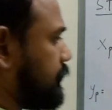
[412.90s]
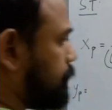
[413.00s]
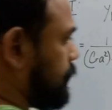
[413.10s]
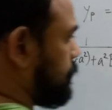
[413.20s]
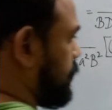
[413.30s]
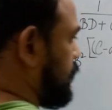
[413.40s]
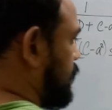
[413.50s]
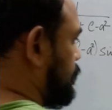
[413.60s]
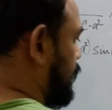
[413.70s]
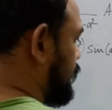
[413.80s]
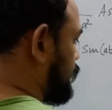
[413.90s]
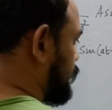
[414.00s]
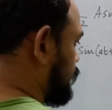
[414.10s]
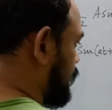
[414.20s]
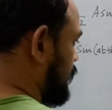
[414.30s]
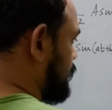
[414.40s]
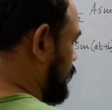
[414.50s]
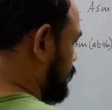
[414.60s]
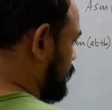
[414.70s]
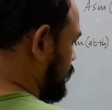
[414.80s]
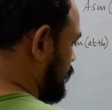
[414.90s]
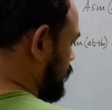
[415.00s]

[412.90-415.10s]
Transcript: will be, if I just write down